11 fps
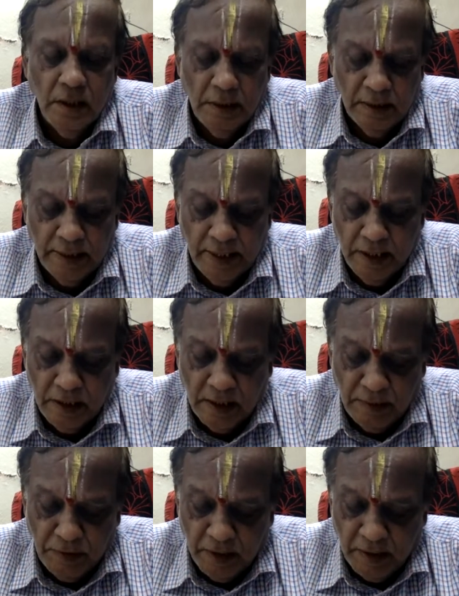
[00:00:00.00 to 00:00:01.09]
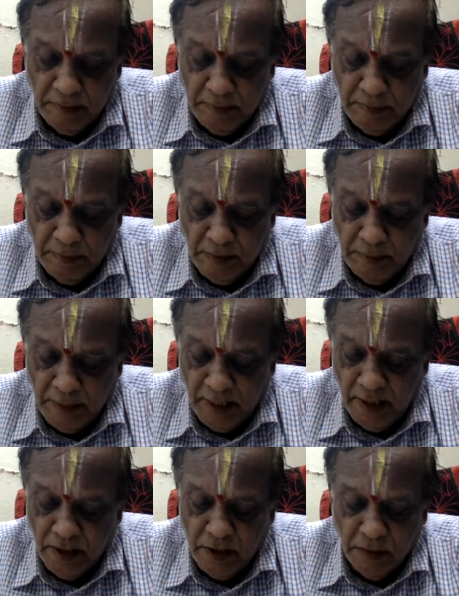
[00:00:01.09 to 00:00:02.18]
That is for the
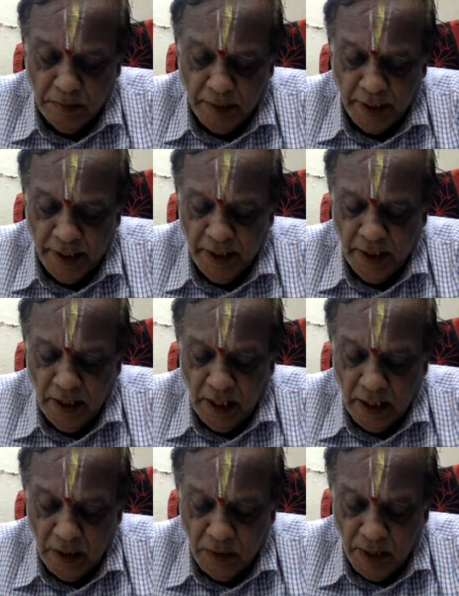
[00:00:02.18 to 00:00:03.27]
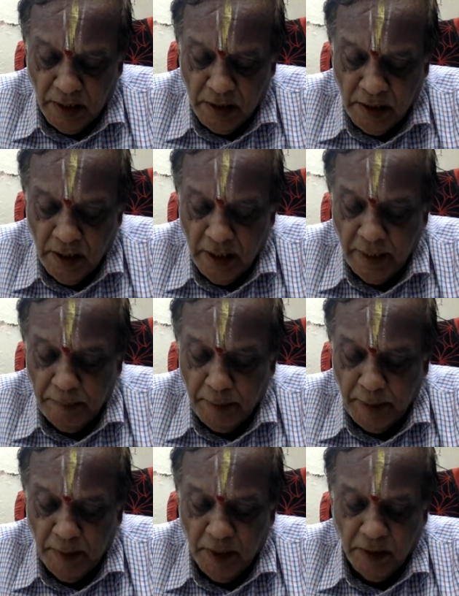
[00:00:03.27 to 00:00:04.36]
balance of money advanced in
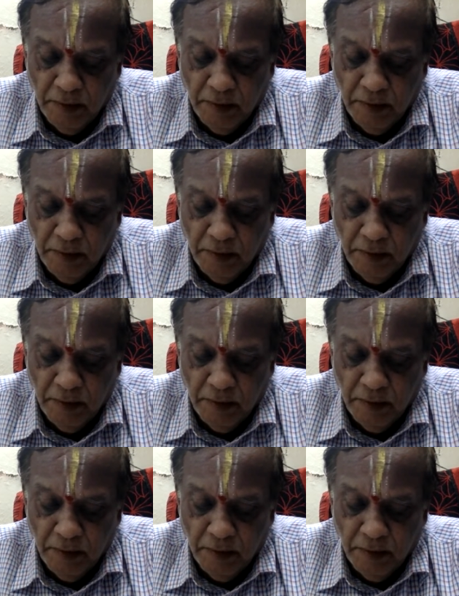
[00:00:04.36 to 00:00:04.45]
payment of